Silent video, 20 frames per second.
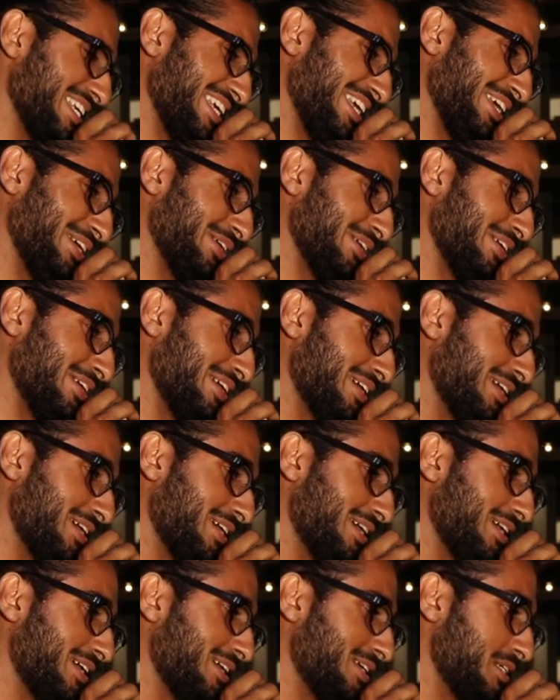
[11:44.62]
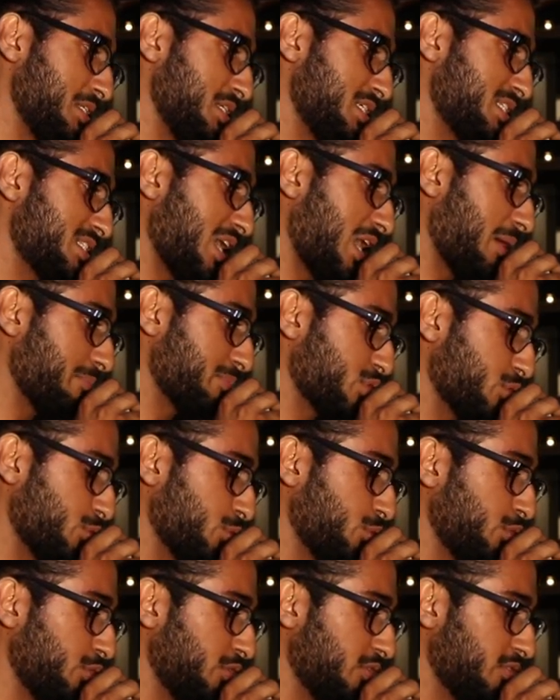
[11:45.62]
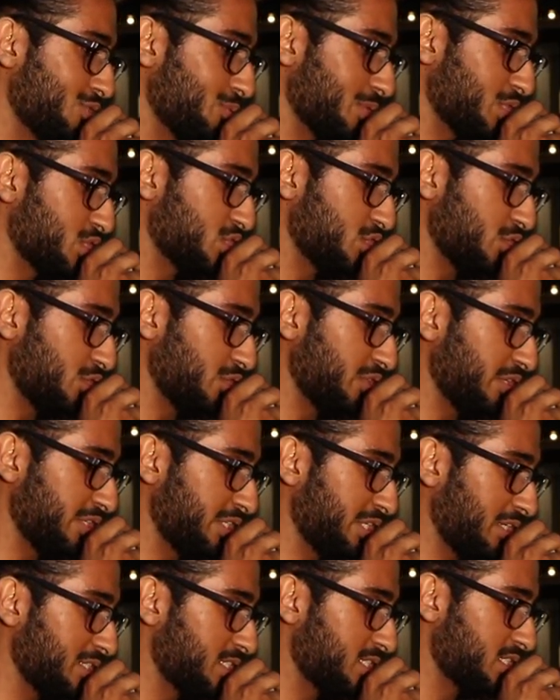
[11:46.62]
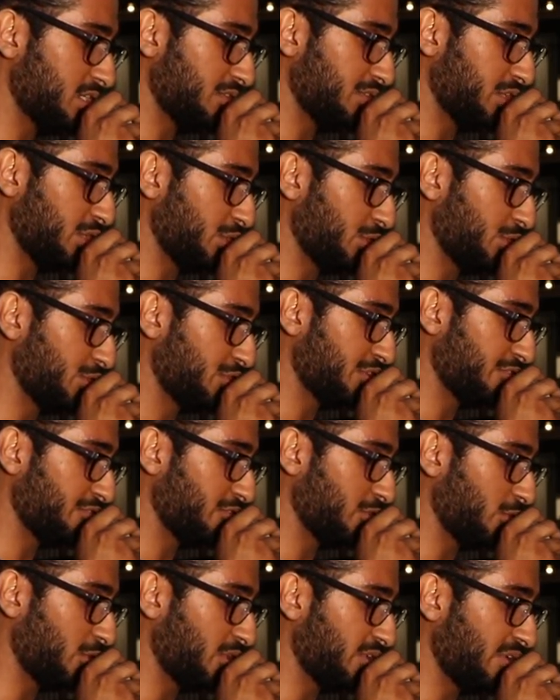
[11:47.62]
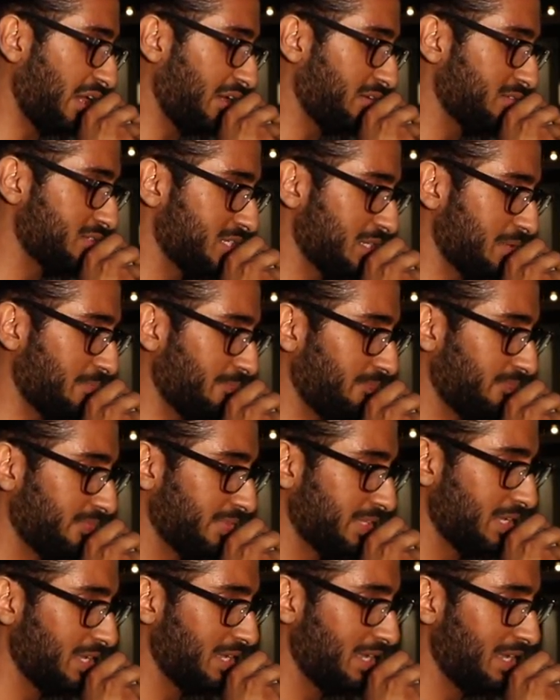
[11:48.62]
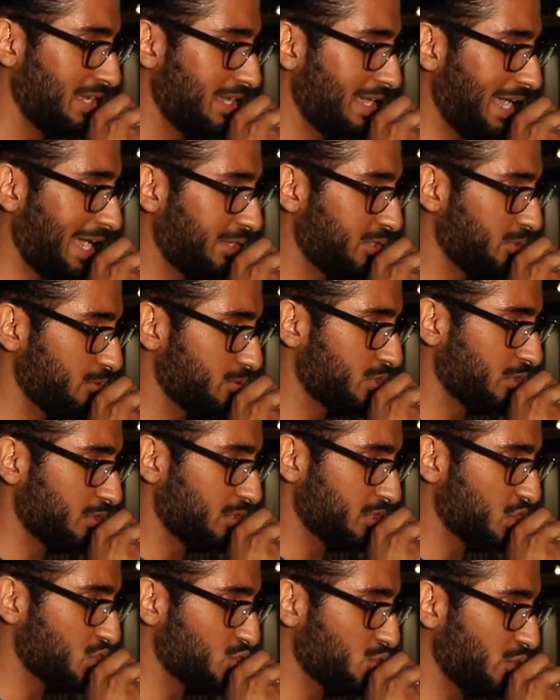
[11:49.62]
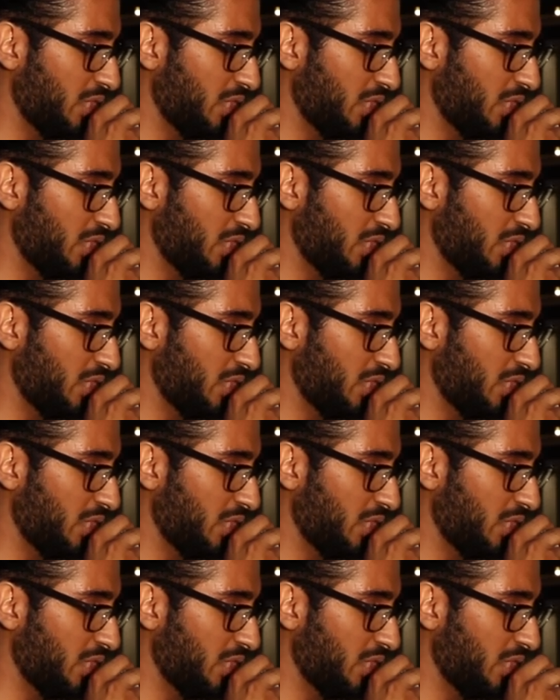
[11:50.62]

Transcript: his ear. She stomped her hooves, which stirred the dust on the earthen floor around him. Ando took a